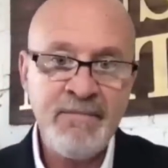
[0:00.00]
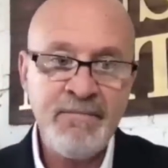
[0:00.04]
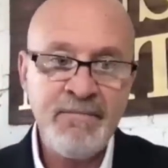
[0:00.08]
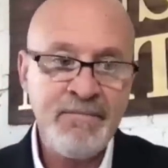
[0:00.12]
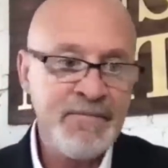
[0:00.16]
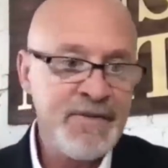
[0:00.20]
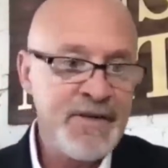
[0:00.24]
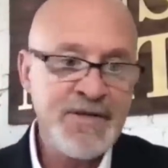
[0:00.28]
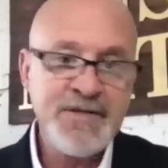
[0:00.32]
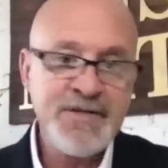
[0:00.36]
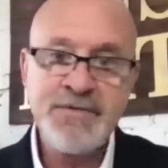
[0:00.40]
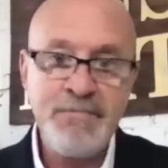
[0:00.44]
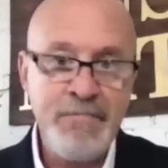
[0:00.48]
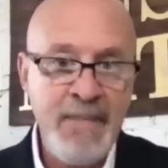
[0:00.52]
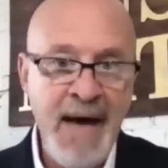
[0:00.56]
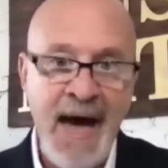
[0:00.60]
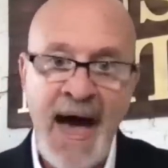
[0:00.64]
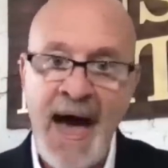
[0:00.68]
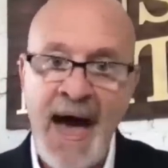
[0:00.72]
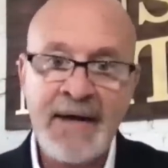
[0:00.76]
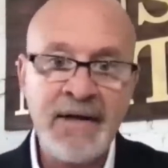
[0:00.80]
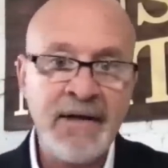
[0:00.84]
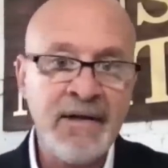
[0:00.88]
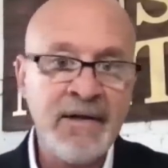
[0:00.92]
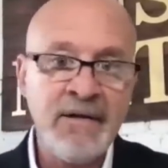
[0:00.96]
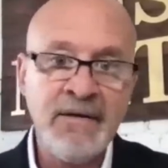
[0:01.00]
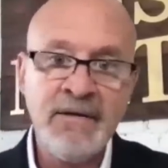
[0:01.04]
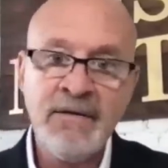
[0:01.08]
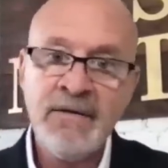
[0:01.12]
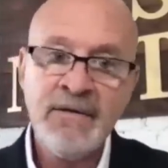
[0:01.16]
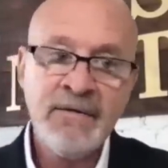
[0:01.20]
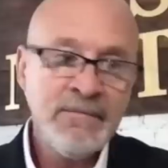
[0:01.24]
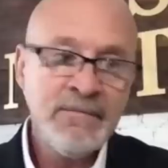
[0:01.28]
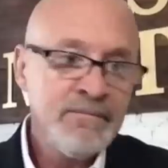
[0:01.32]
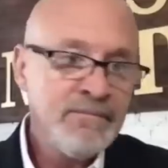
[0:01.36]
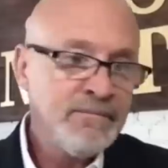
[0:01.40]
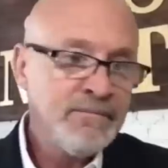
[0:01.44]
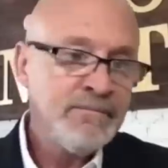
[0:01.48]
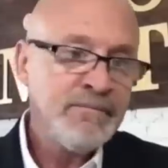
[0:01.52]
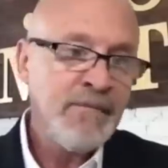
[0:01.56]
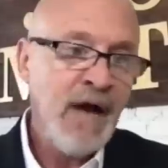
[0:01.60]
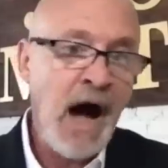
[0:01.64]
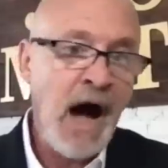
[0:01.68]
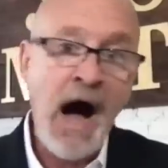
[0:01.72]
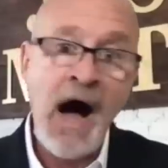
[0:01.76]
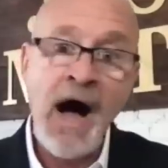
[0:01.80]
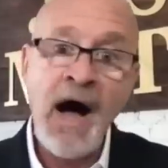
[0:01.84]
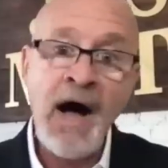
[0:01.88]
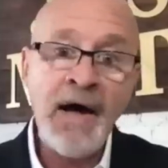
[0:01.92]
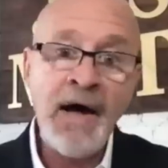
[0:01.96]
this battle
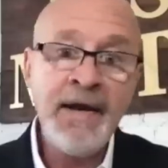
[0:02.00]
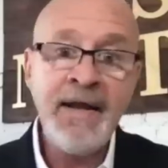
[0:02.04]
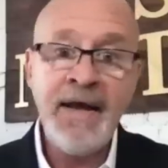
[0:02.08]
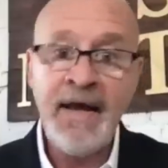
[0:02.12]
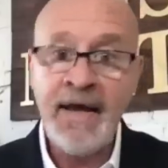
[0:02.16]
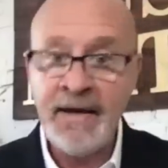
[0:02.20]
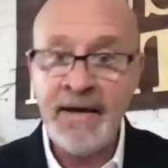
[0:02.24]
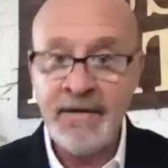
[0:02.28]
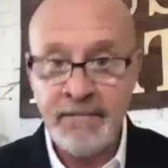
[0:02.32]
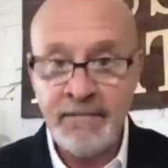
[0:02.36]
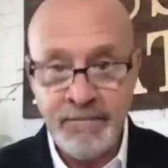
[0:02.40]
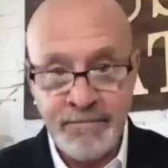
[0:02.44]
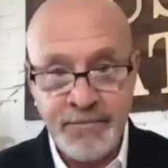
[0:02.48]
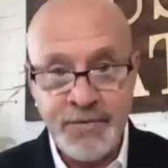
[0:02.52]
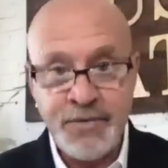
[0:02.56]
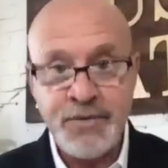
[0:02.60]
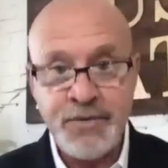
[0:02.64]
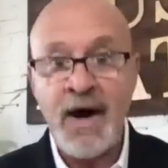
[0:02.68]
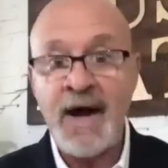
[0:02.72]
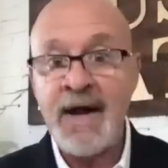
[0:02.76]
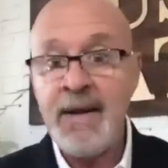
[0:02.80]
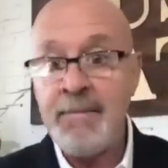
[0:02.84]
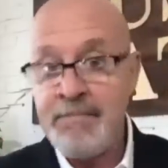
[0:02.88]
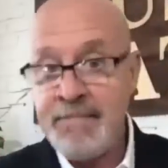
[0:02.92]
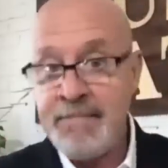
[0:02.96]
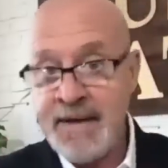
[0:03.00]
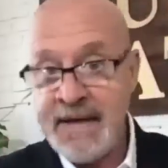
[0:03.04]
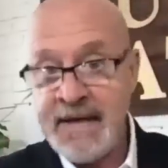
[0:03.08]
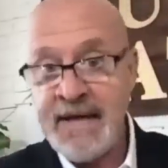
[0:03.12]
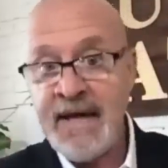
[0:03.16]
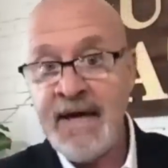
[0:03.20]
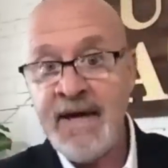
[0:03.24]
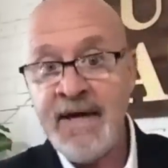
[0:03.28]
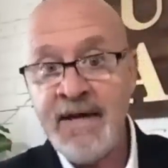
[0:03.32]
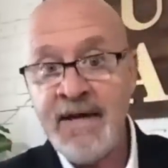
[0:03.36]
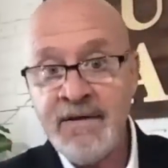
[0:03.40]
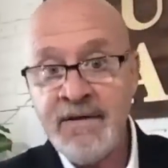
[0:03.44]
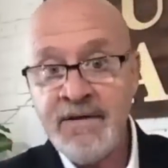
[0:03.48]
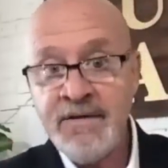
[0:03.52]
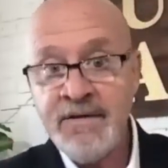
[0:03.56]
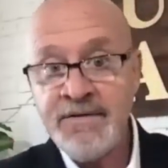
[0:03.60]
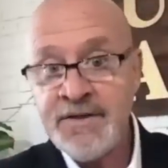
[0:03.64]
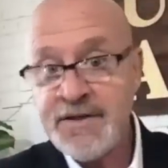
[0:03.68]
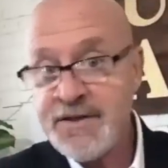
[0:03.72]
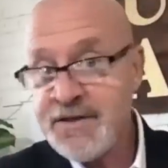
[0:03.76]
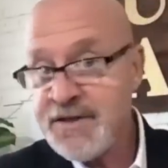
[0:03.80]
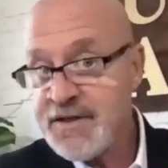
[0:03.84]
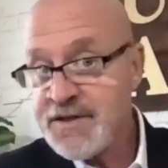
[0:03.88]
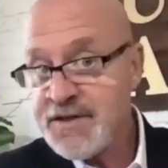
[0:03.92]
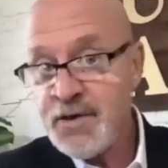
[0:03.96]
on and try to begin to
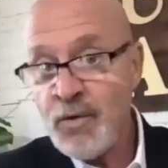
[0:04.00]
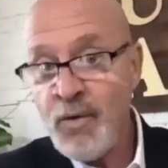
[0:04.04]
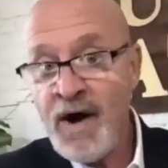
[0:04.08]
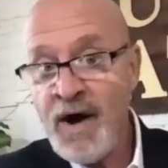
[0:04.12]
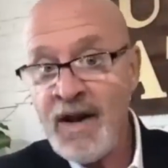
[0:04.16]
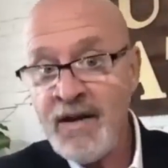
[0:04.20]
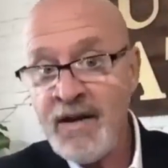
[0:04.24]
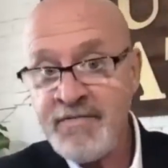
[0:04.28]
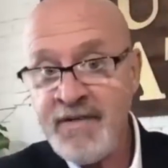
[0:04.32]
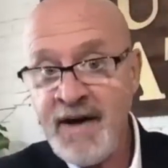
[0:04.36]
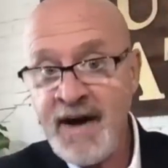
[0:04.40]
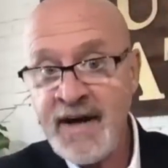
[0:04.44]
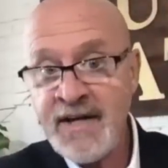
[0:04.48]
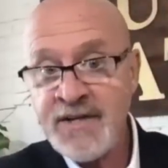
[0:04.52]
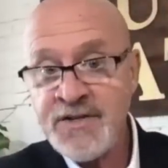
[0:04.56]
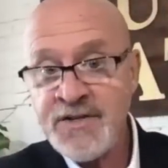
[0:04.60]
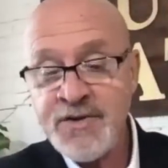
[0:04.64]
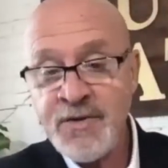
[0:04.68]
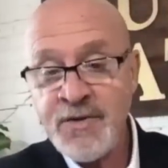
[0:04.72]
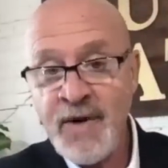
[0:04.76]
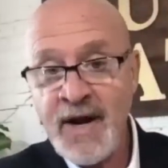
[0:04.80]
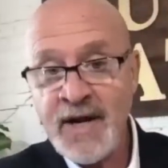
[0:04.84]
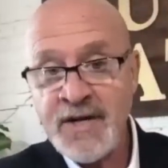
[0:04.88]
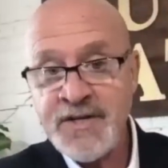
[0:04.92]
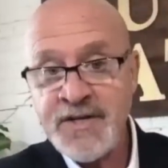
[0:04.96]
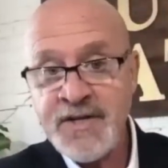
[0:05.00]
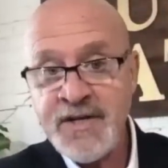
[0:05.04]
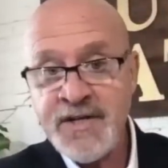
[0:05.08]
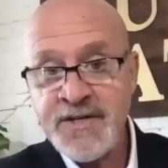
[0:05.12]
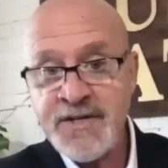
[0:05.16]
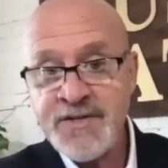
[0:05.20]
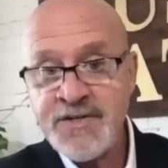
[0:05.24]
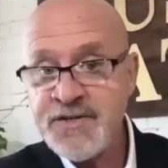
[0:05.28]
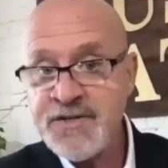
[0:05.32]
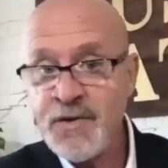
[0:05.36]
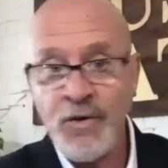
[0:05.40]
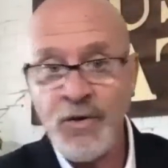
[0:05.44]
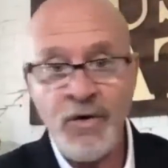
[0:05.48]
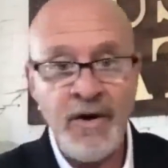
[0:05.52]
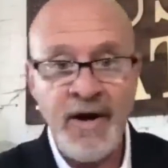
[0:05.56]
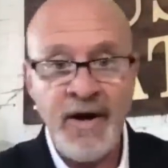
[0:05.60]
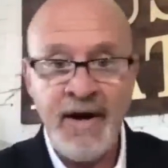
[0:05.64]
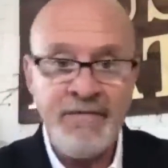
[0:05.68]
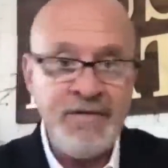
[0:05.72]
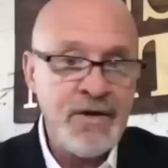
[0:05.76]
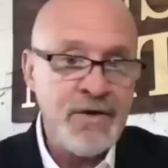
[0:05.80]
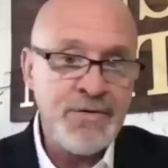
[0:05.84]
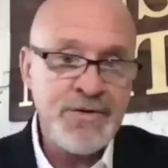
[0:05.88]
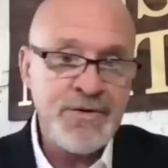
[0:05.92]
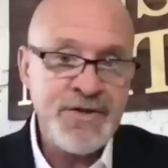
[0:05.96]
disqualify insurrectionists, or have
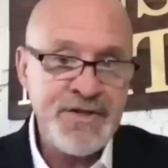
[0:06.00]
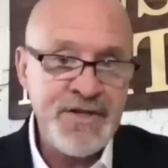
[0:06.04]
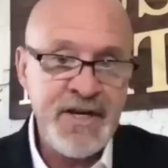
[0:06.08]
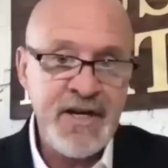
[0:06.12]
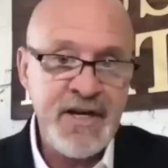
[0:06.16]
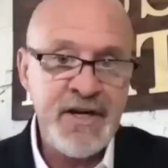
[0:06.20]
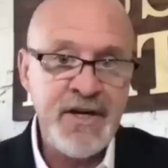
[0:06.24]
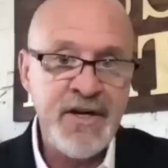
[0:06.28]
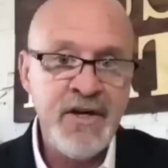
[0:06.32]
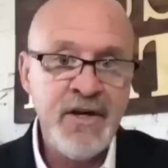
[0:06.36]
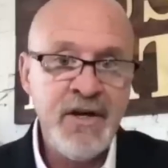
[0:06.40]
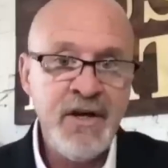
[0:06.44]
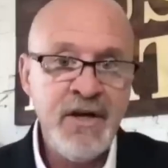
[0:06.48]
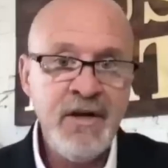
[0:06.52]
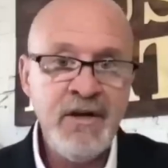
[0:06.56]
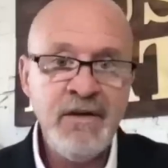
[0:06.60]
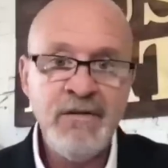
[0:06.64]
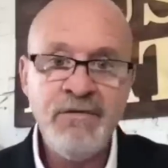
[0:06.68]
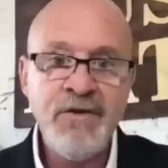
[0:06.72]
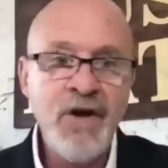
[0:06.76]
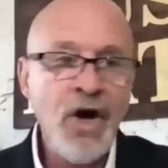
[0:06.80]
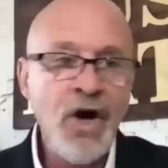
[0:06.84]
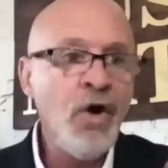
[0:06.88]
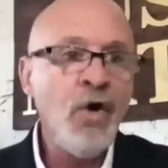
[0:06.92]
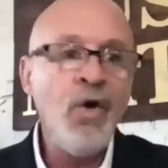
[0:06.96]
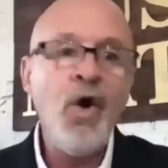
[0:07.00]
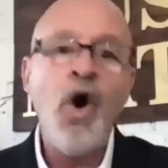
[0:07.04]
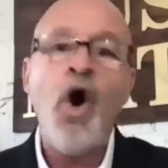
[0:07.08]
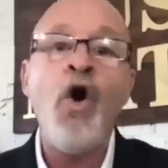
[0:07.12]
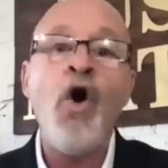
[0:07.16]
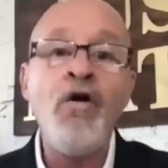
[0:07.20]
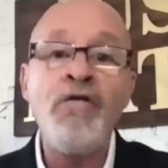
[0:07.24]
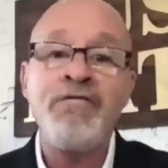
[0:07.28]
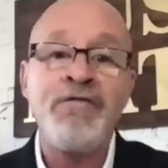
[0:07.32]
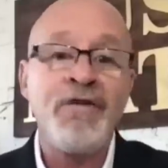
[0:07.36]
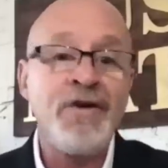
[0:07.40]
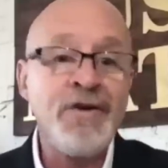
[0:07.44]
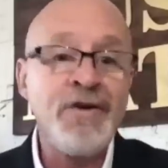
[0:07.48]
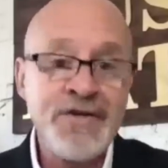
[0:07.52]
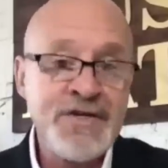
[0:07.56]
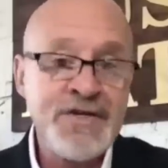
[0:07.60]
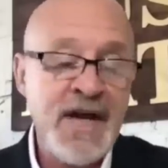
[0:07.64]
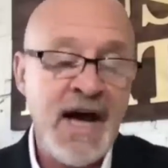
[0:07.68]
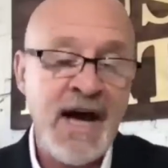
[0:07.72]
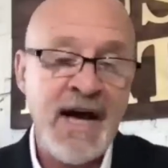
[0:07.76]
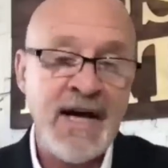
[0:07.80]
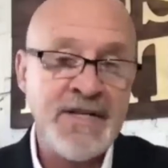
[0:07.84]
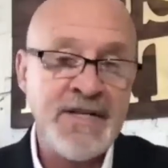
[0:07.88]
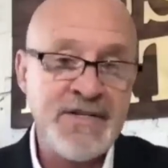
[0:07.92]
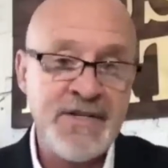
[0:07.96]
you seen no overt
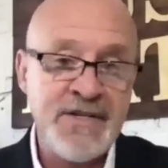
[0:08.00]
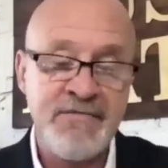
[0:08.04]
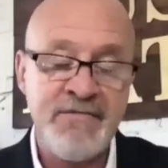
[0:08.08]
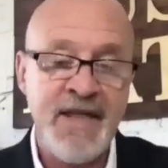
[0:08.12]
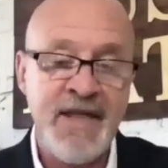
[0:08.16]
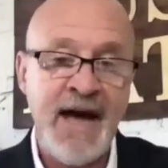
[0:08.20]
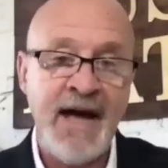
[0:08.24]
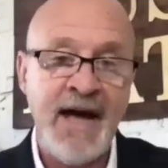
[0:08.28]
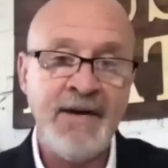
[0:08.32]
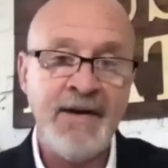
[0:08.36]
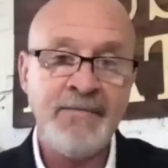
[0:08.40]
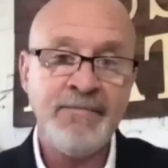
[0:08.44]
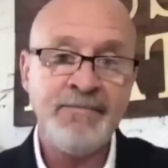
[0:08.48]
signs of that?